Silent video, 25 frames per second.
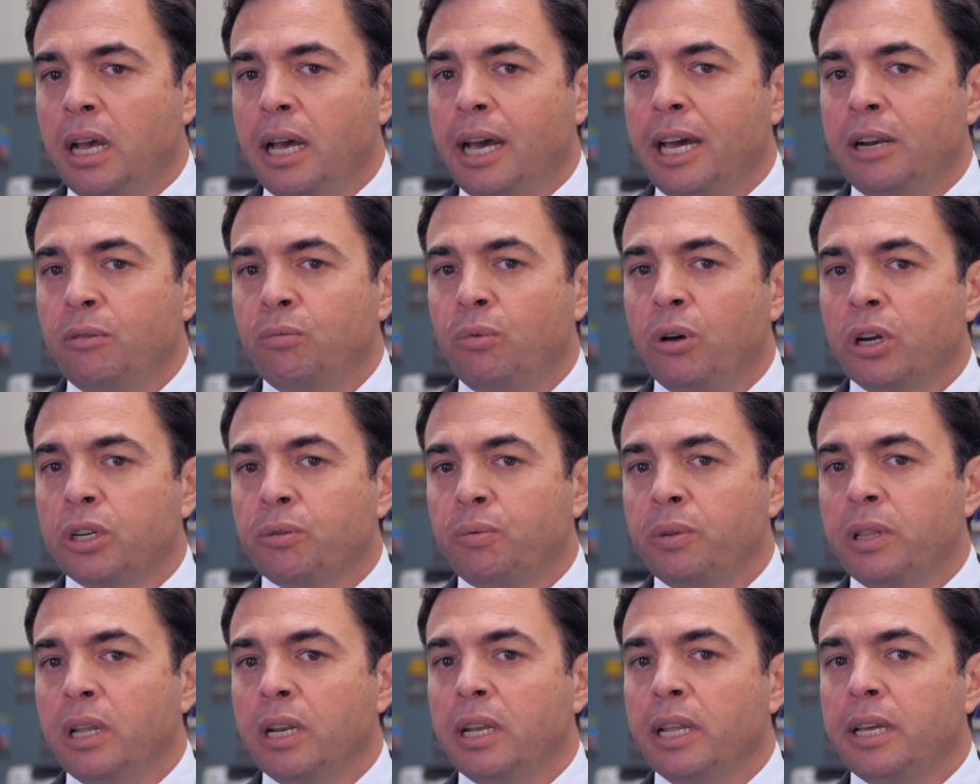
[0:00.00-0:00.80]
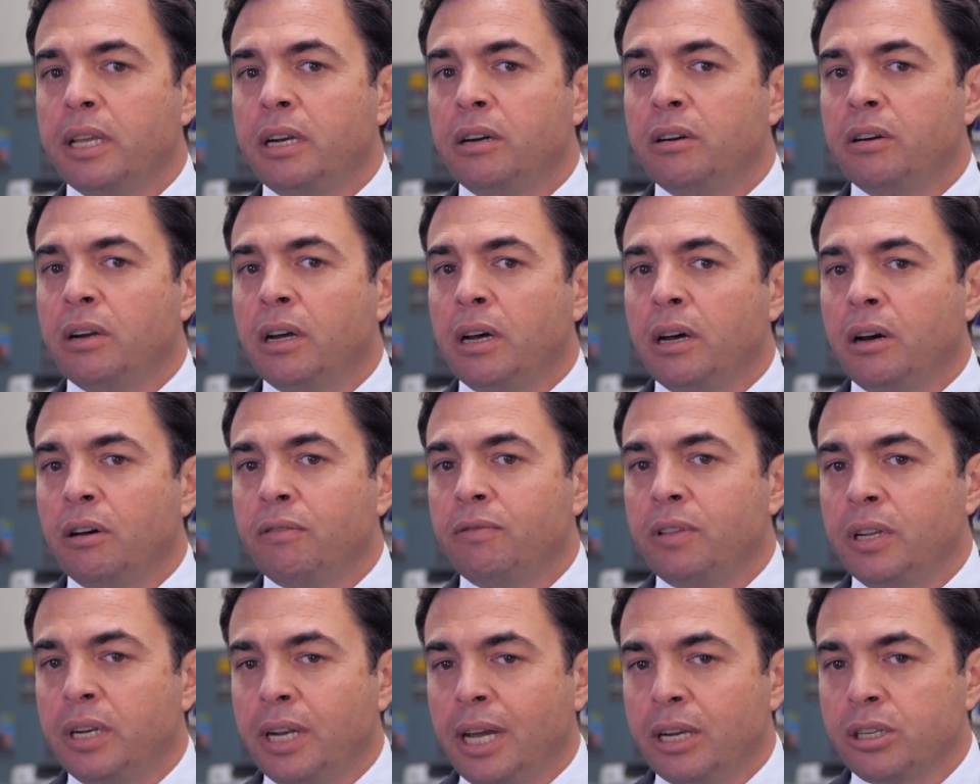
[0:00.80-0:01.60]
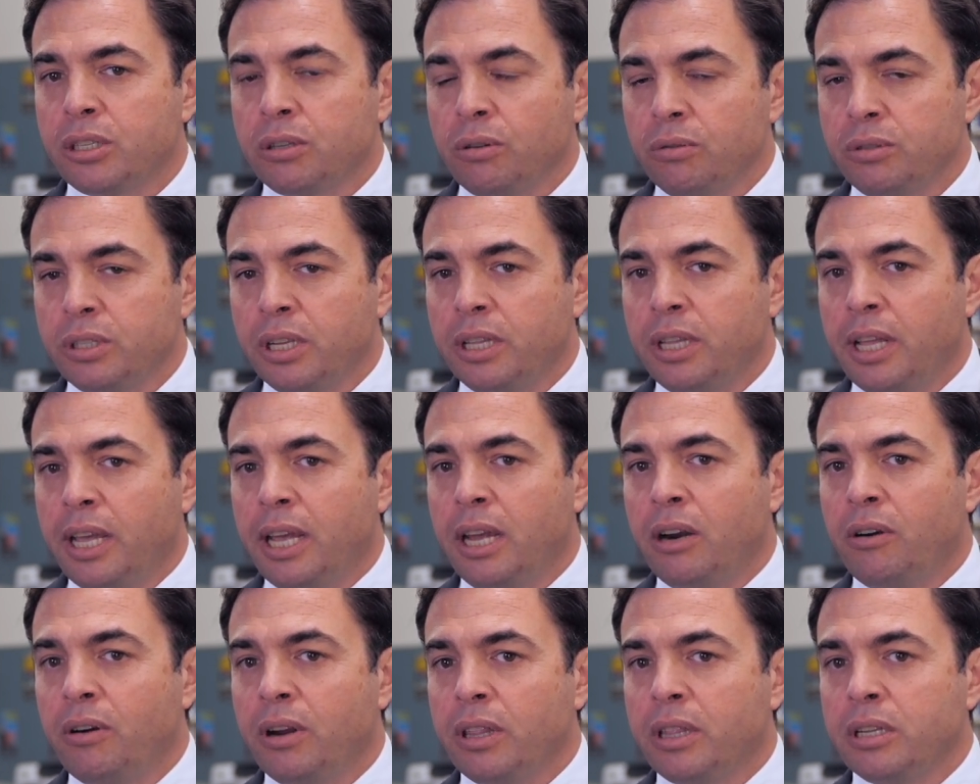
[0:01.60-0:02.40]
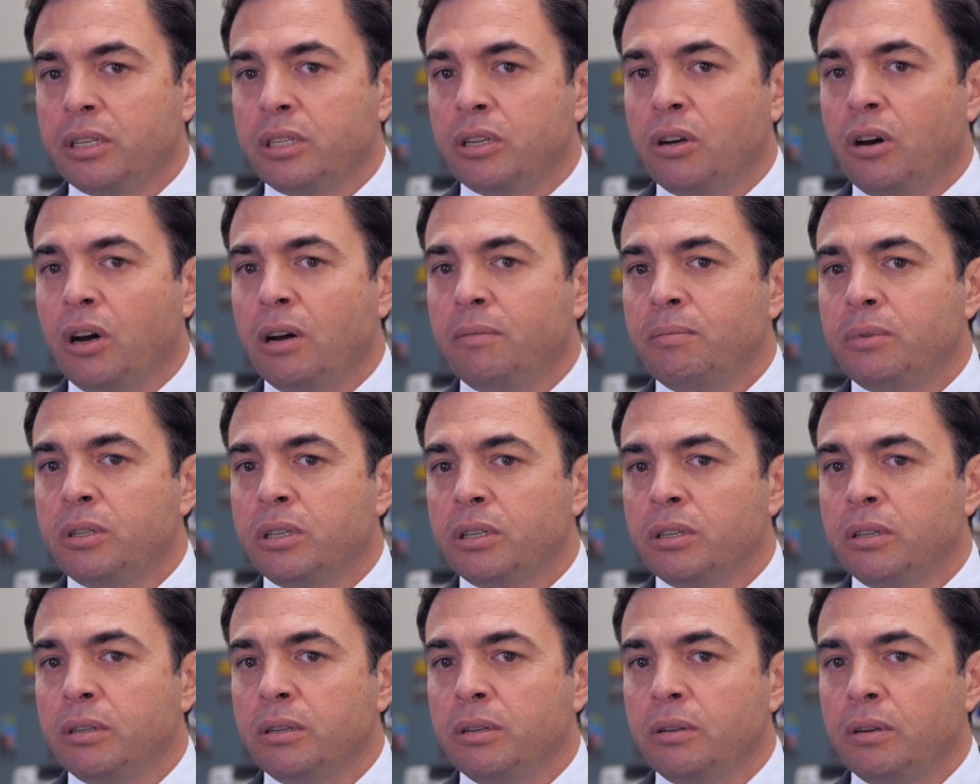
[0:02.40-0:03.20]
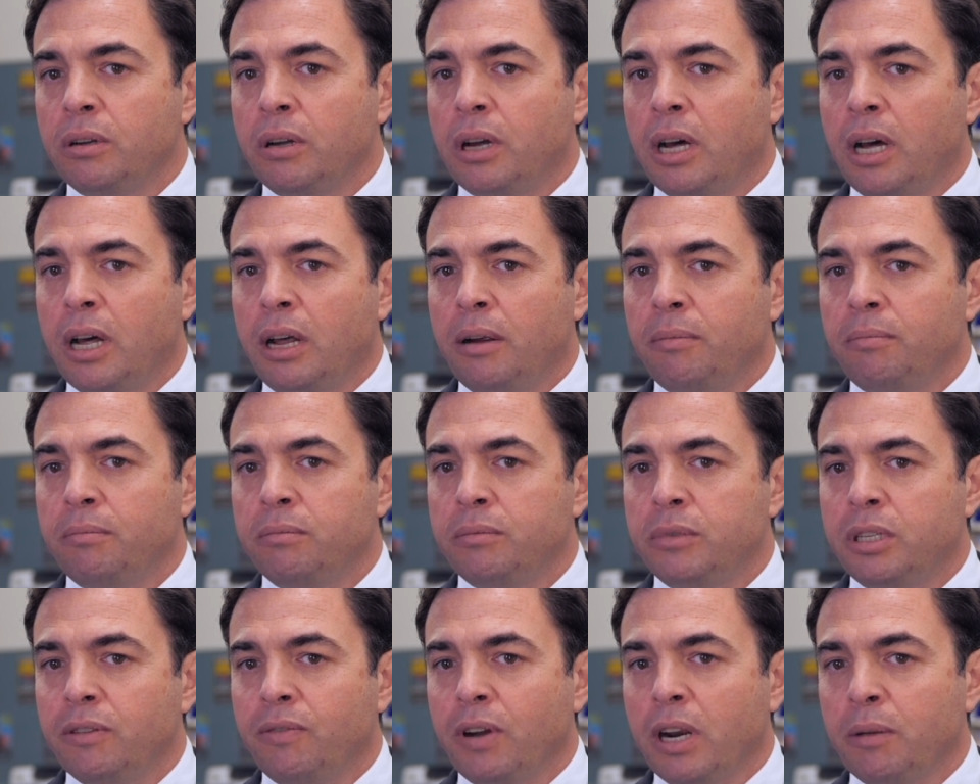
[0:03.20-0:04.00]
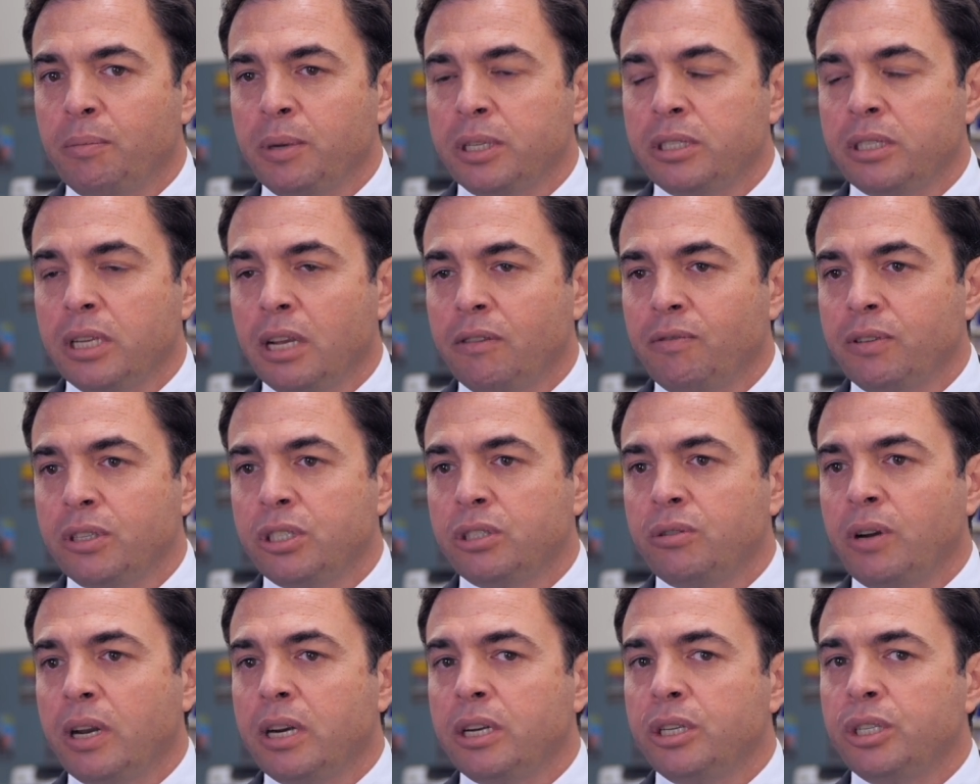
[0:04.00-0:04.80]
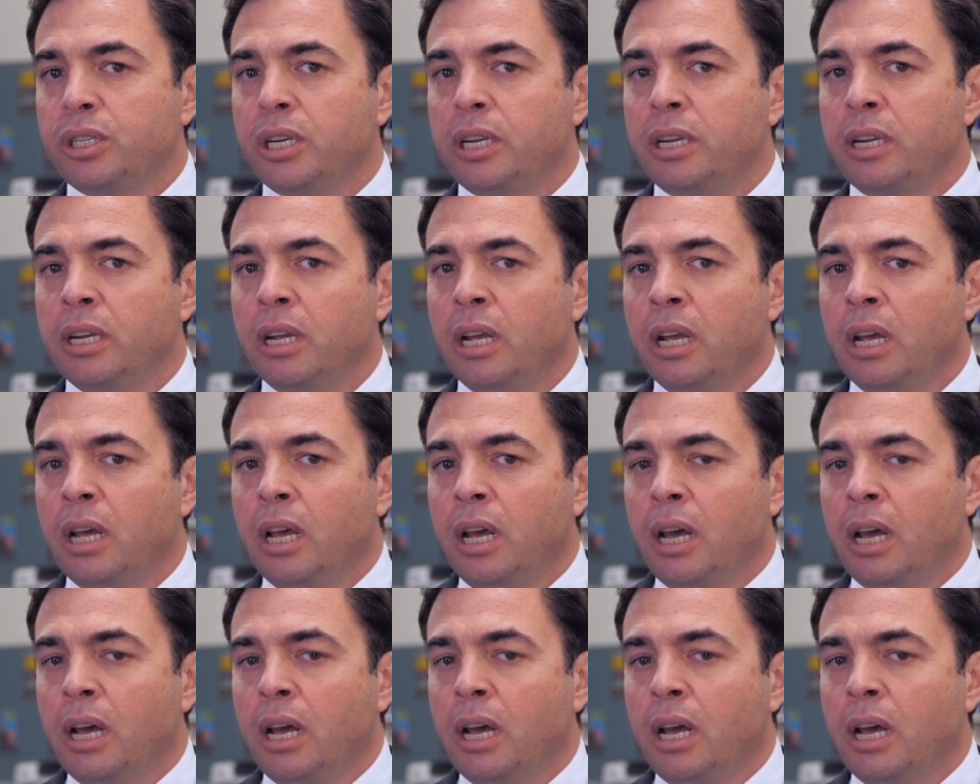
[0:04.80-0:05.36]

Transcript: and worked with the leader of the Nationals in the area at the time to develop a safer strategy.